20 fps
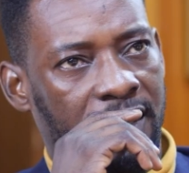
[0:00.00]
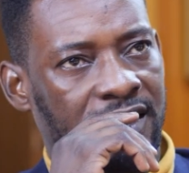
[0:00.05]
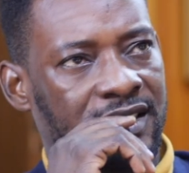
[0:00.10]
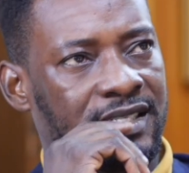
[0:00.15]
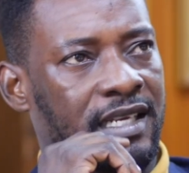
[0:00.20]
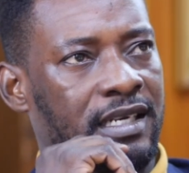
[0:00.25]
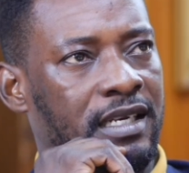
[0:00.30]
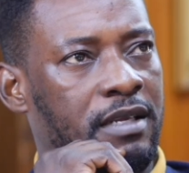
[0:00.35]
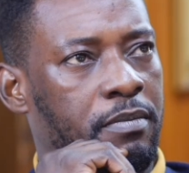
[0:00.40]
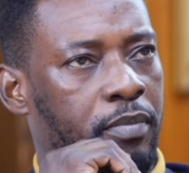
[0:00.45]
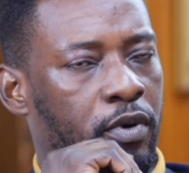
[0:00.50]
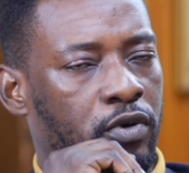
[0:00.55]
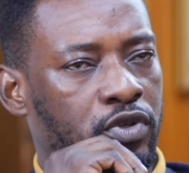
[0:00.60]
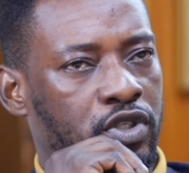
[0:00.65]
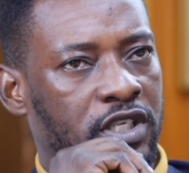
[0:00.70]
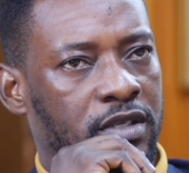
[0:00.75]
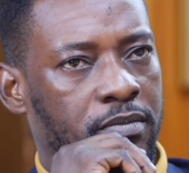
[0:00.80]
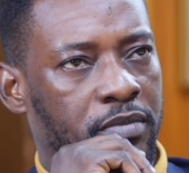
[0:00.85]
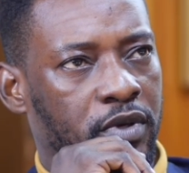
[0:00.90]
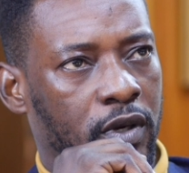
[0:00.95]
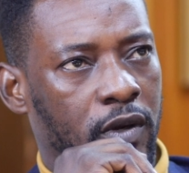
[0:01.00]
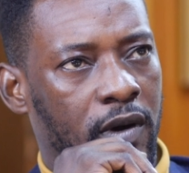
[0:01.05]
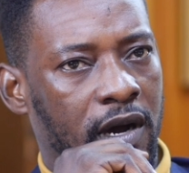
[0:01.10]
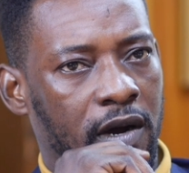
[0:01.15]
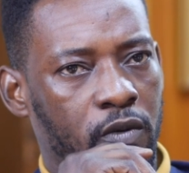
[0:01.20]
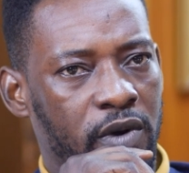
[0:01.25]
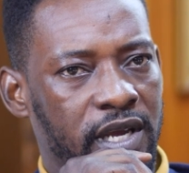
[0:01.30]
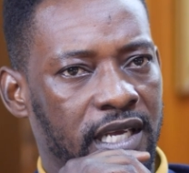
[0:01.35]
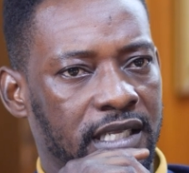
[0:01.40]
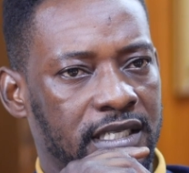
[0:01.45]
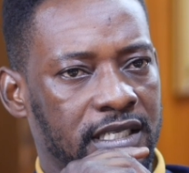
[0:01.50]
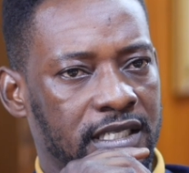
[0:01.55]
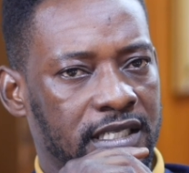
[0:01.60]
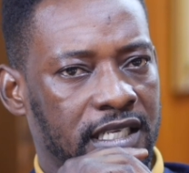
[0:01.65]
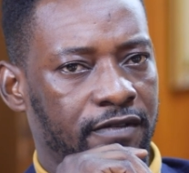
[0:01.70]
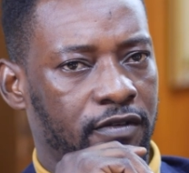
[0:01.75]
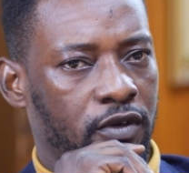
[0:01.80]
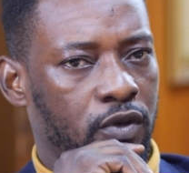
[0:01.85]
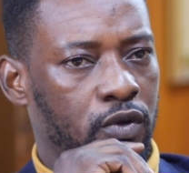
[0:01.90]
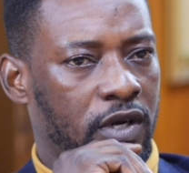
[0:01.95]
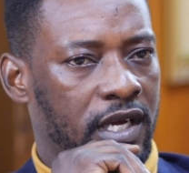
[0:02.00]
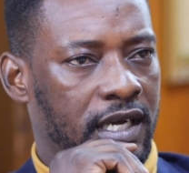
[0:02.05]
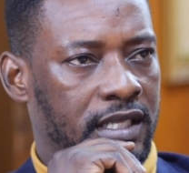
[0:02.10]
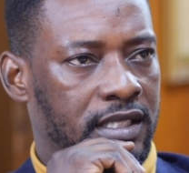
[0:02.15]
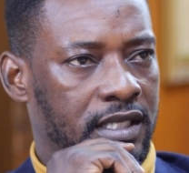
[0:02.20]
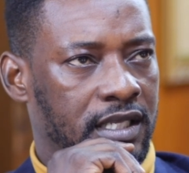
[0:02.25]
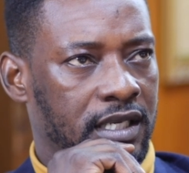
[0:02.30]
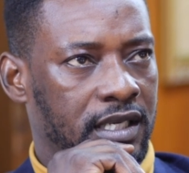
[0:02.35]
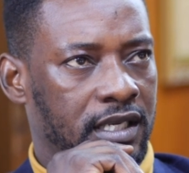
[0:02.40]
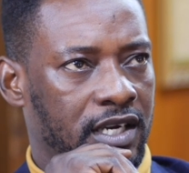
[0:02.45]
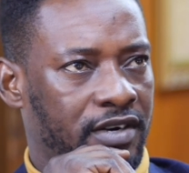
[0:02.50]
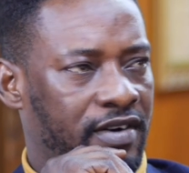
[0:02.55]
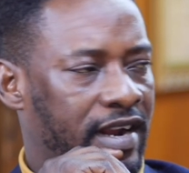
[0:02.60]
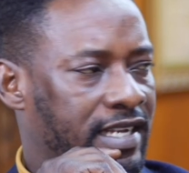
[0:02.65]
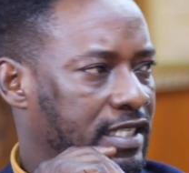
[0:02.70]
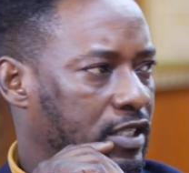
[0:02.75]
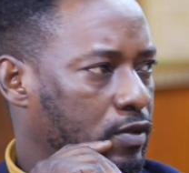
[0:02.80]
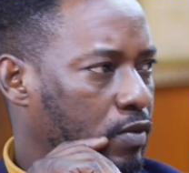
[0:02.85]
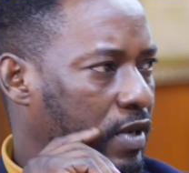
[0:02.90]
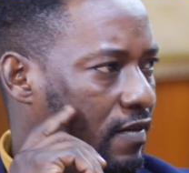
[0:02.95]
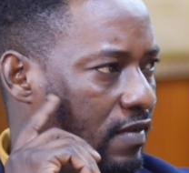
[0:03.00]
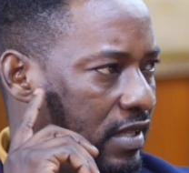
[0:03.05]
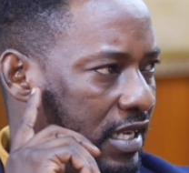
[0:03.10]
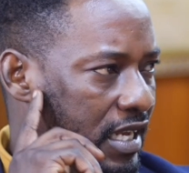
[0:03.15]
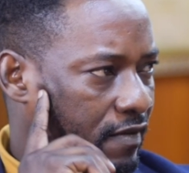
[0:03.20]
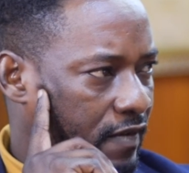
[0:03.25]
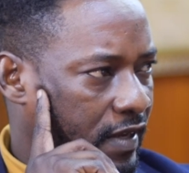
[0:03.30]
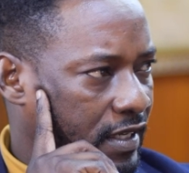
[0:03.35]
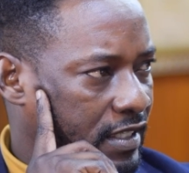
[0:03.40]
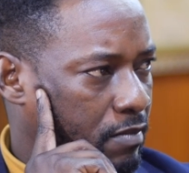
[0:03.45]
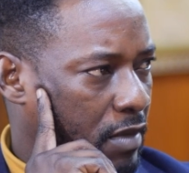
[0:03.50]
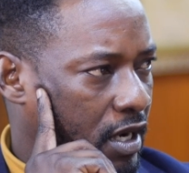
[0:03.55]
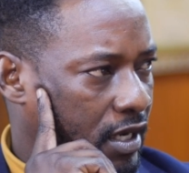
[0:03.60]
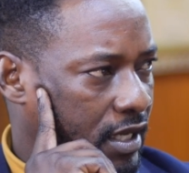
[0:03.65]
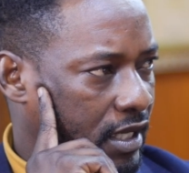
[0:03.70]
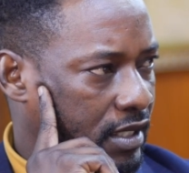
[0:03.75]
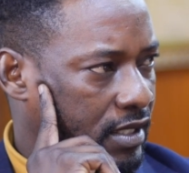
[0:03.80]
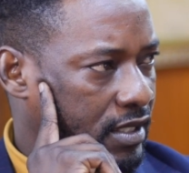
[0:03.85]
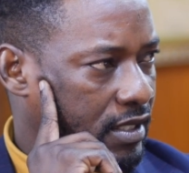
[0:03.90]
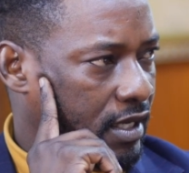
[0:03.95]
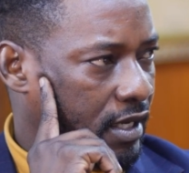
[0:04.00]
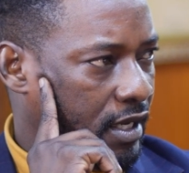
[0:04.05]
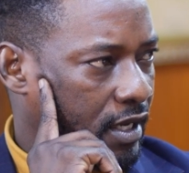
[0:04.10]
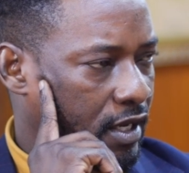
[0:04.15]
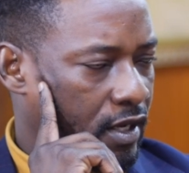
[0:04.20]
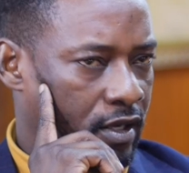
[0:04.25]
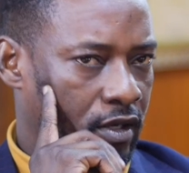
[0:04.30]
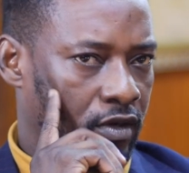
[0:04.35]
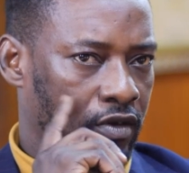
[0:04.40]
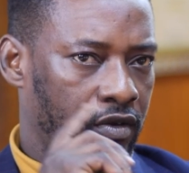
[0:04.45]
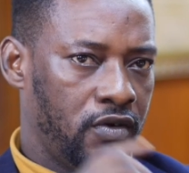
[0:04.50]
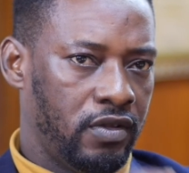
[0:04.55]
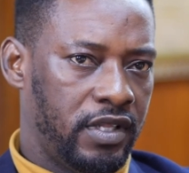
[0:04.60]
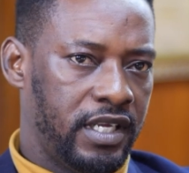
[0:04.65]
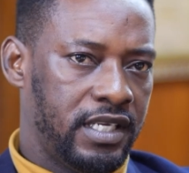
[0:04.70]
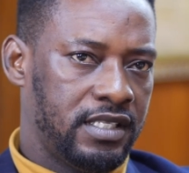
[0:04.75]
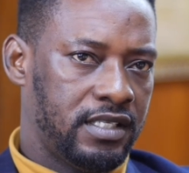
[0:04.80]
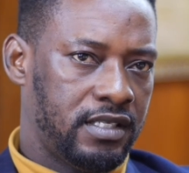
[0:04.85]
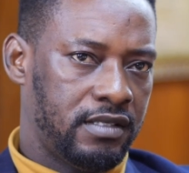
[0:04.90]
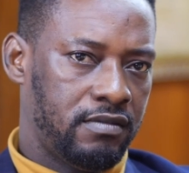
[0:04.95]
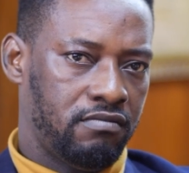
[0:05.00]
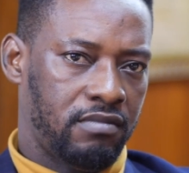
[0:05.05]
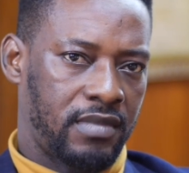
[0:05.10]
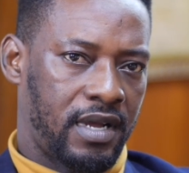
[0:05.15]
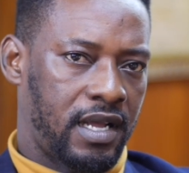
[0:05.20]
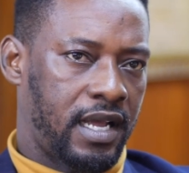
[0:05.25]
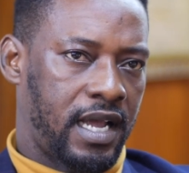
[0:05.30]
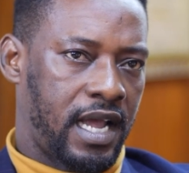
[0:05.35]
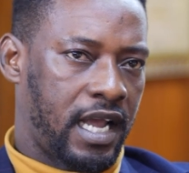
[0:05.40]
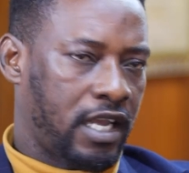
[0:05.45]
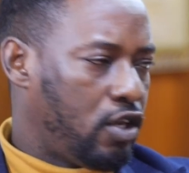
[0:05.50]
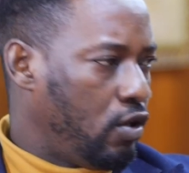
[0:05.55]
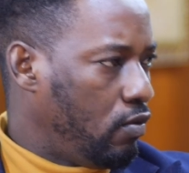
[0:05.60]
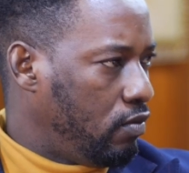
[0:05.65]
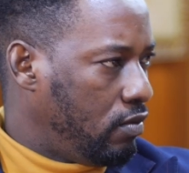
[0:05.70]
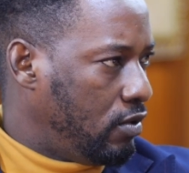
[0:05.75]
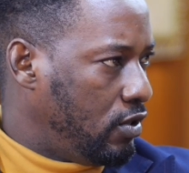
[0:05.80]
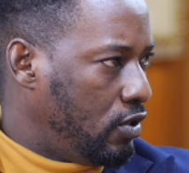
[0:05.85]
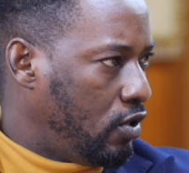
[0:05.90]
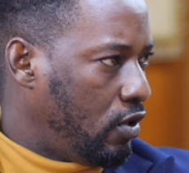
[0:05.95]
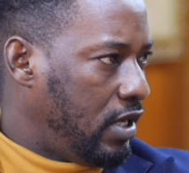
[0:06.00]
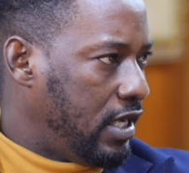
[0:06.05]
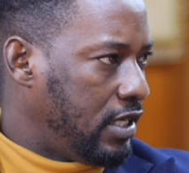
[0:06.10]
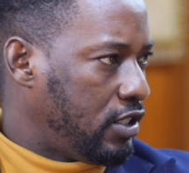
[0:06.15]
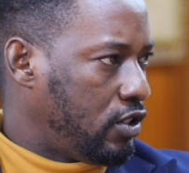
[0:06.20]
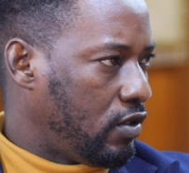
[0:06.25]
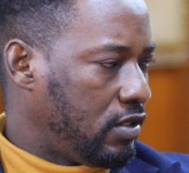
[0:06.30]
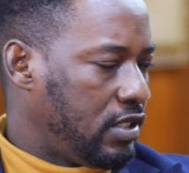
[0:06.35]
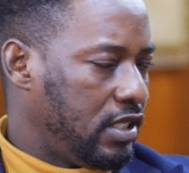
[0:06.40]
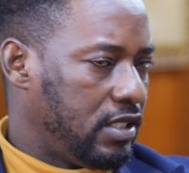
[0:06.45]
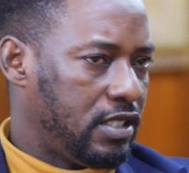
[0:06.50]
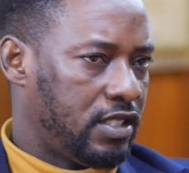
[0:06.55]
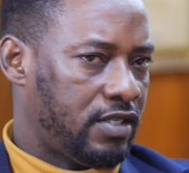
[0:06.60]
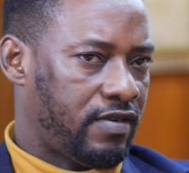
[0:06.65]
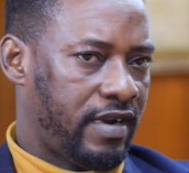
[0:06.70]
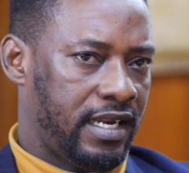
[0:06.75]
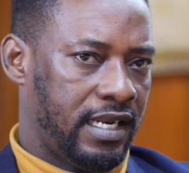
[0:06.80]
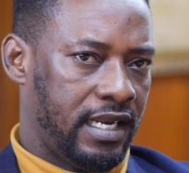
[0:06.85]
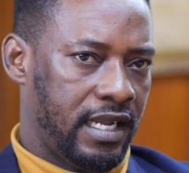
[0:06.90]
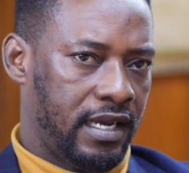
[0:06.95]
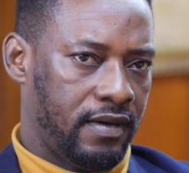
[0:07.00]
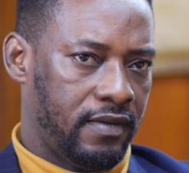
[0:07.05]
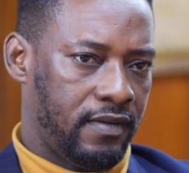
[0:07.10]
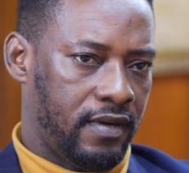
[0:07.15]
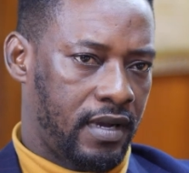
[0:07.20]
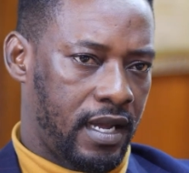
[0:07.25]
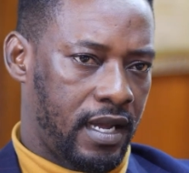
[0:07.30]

are certainly punching below our weight is if you look at the crisis we have in FX market. You know, there's acute dollar shortages right now.